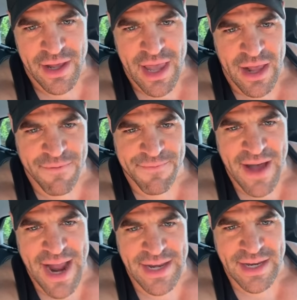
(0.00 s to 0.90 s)
and
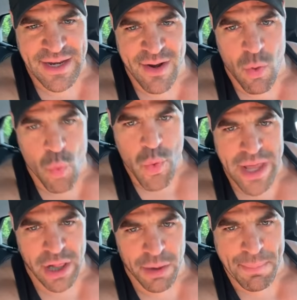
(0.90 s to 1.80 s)
finding
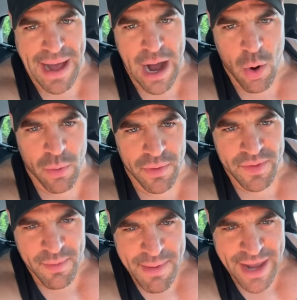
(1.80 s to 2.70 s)
willpower
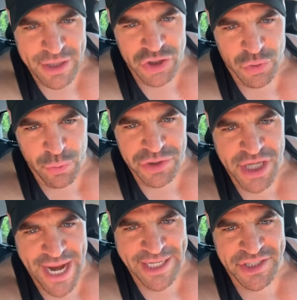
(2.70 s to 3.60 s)
to make true
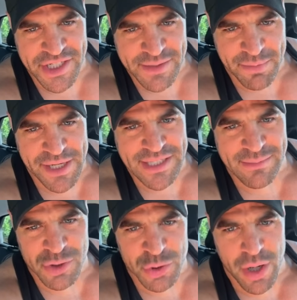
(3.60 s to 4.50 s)
changes. Please,
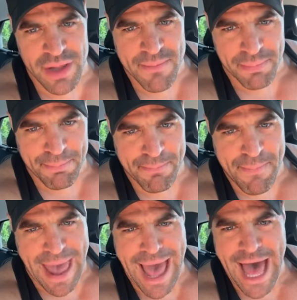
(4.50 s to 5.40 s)
I'm struggling
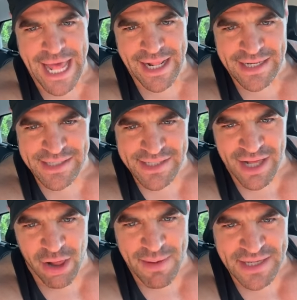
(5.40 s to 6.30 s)
bad to
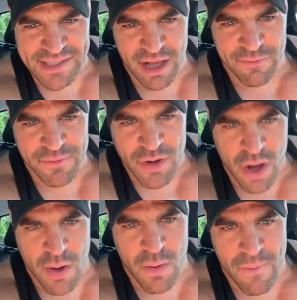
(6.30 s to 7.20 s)
tell myself
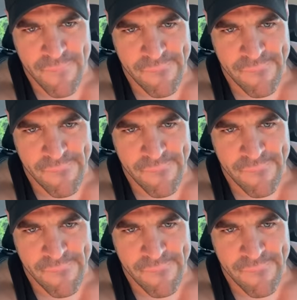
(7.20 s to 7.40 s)
no.